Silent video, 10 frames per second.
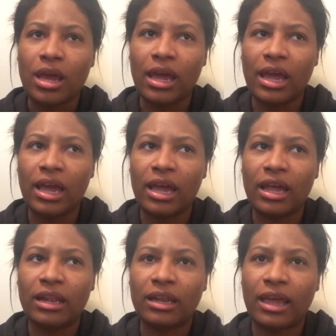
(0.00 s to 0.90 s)

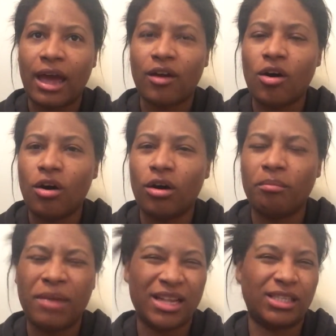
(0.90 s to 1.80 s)
and got called
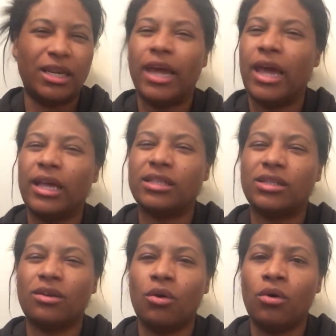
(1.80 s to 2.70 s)
Monsta
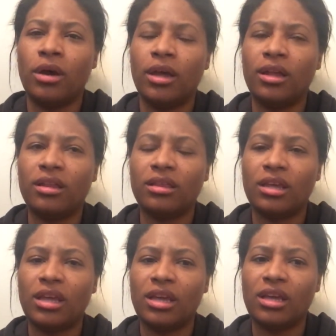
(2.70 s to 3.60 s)
X on
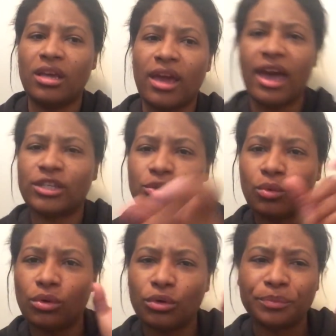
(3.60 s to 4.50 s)
the
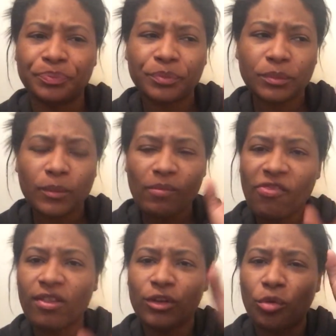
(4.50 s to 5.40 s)
actual
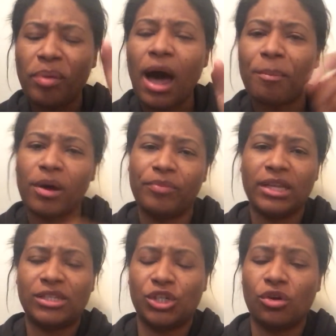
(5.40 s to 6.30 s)
little pop-up
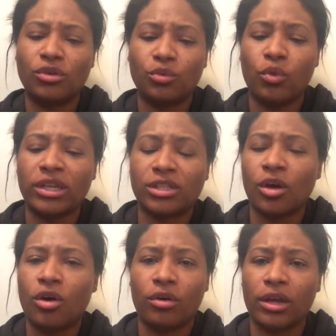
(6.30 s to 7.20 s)
that shows what
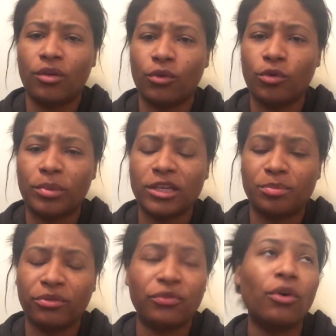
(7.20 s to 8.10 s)
song and group is
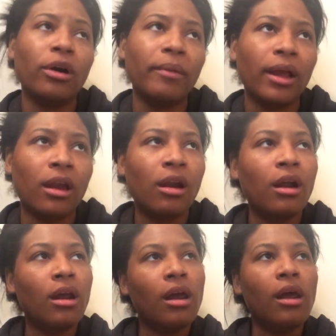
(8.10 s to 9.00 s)
performing.
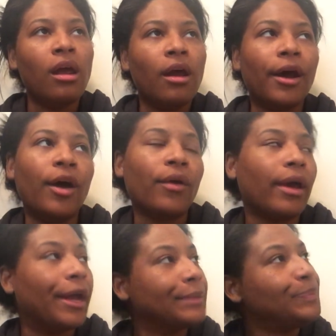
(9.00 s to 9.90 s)

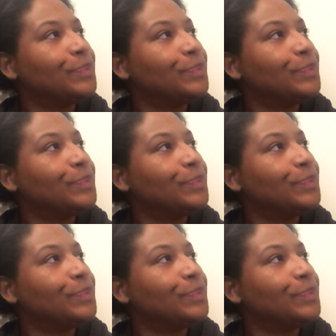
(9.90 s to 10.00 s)
Okay.